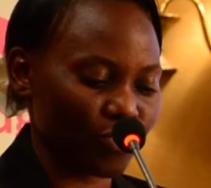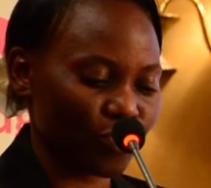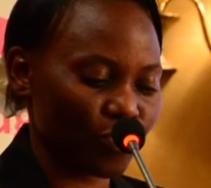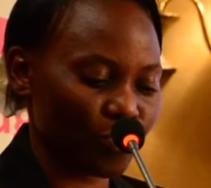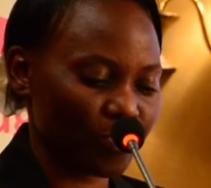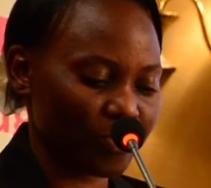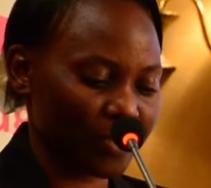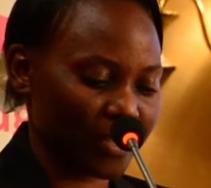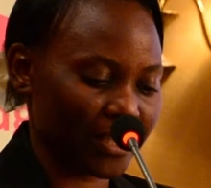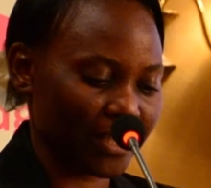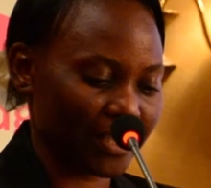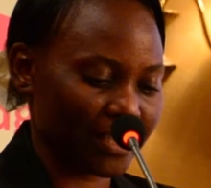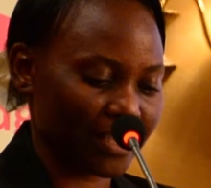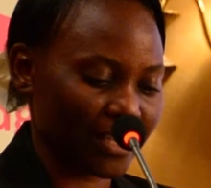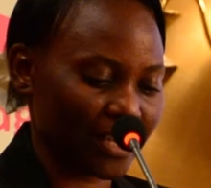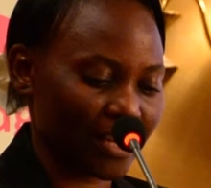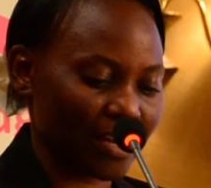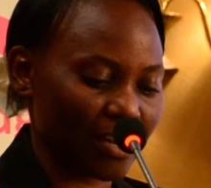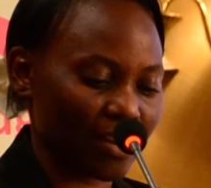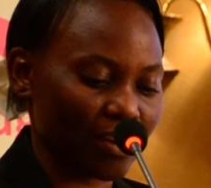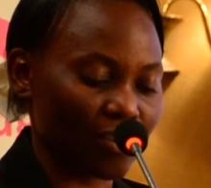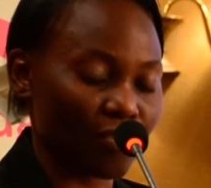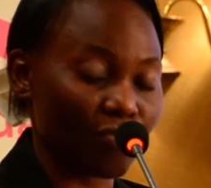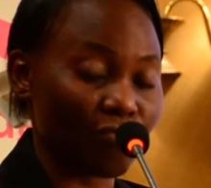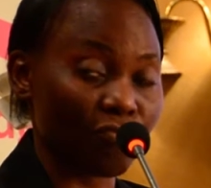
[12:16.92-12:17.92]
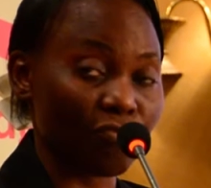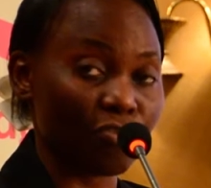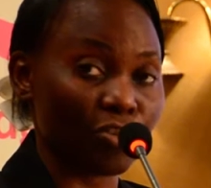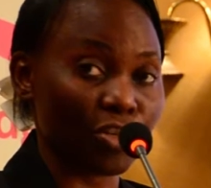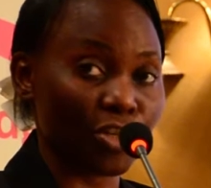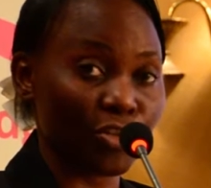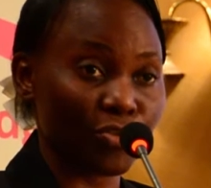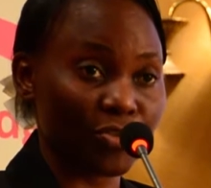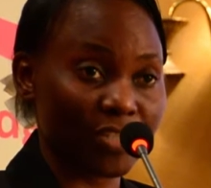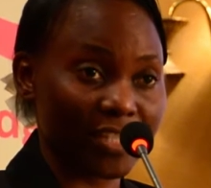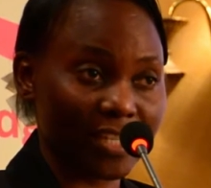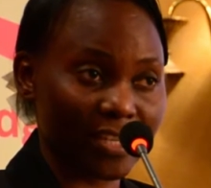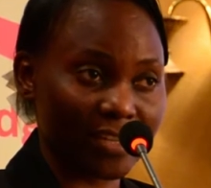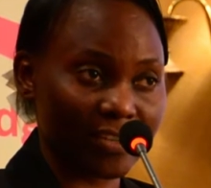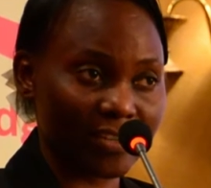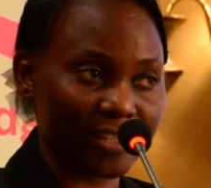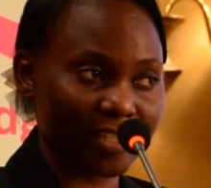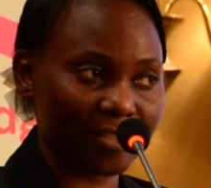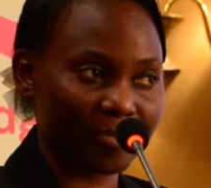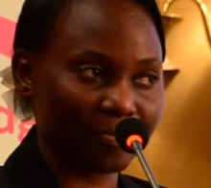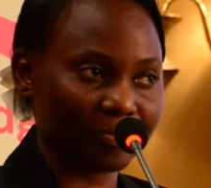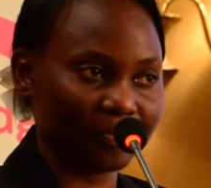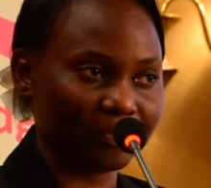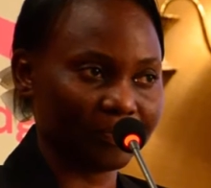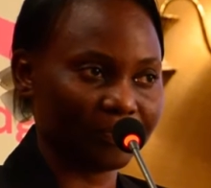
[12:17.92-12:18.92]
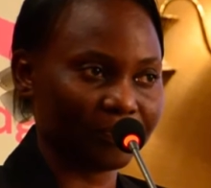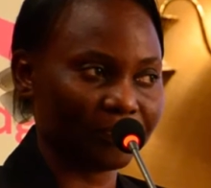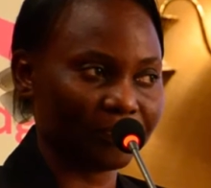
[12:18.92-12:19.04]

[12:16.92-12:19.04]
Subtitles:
groups that are voluntary